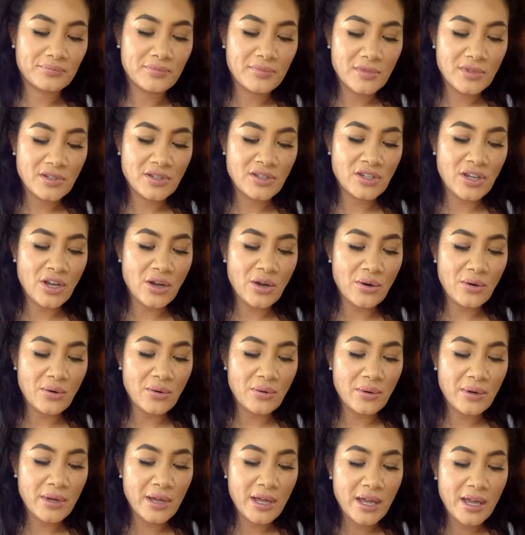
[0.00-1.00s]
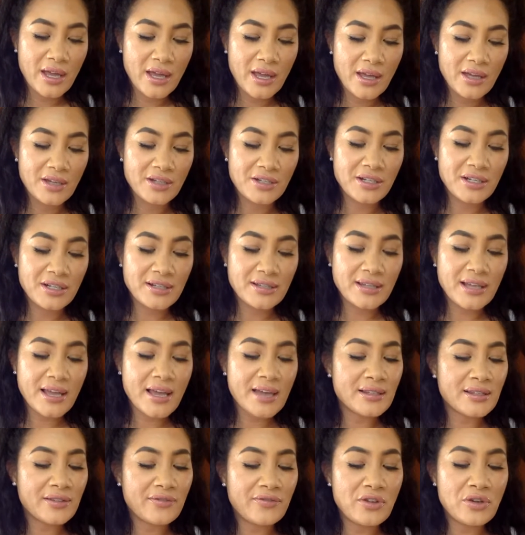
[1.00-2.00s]
So she
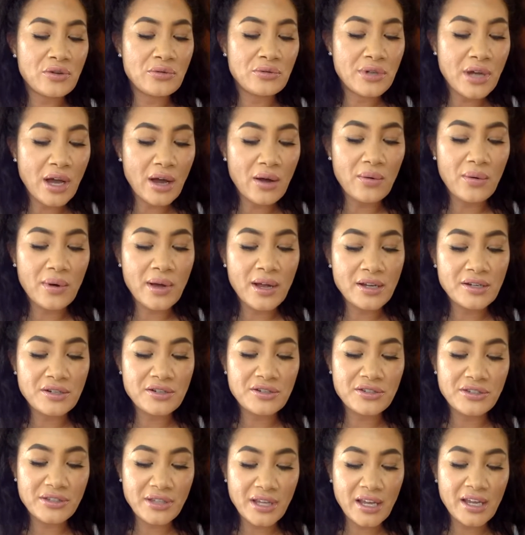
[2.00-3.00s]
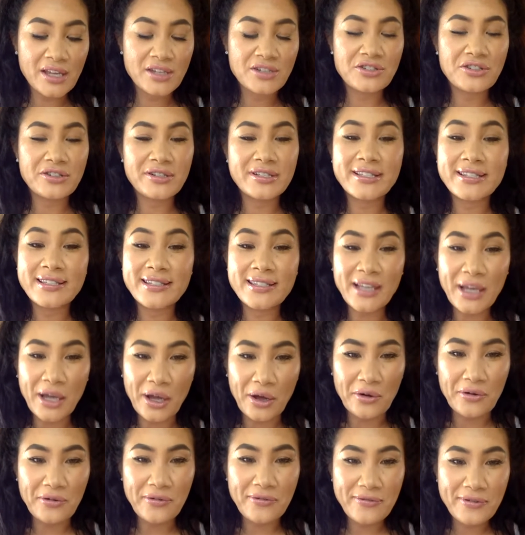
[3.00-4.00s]
says, if you don't understand
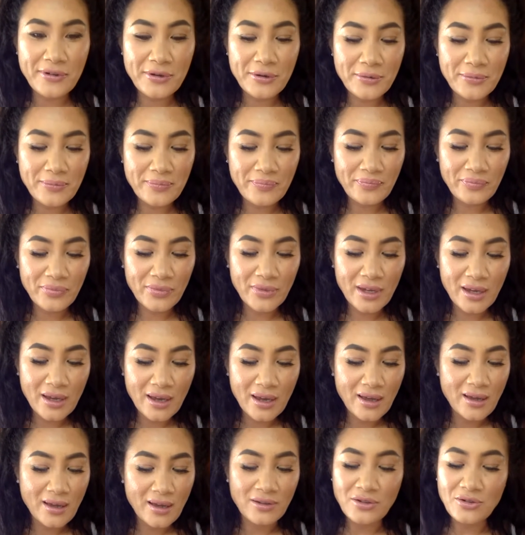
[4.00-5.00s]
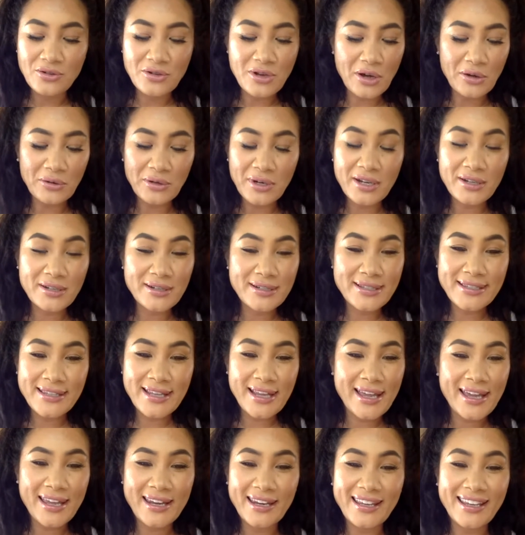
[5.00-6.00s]
yourself, you don't
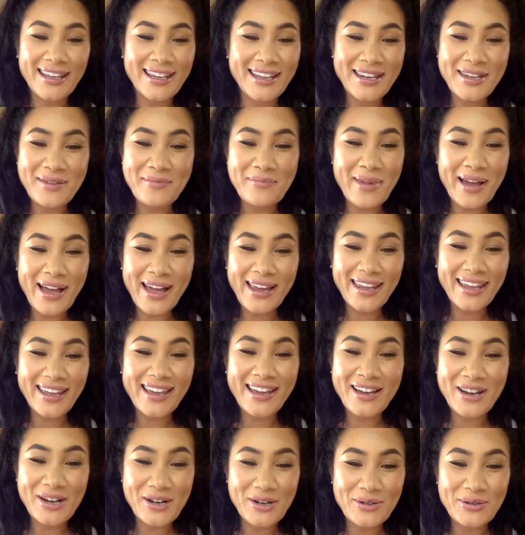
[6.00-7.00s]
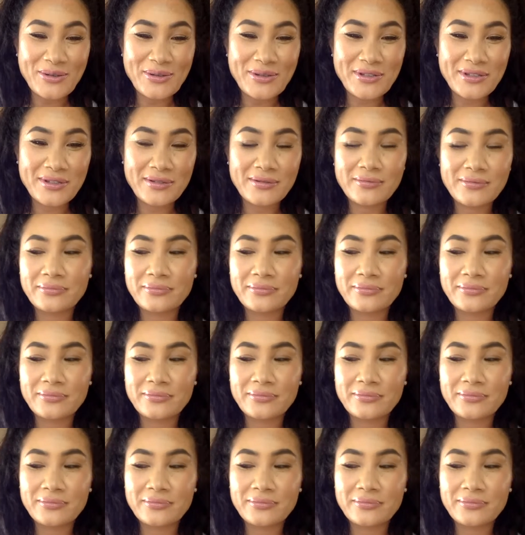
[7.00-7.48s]
understand anybody else.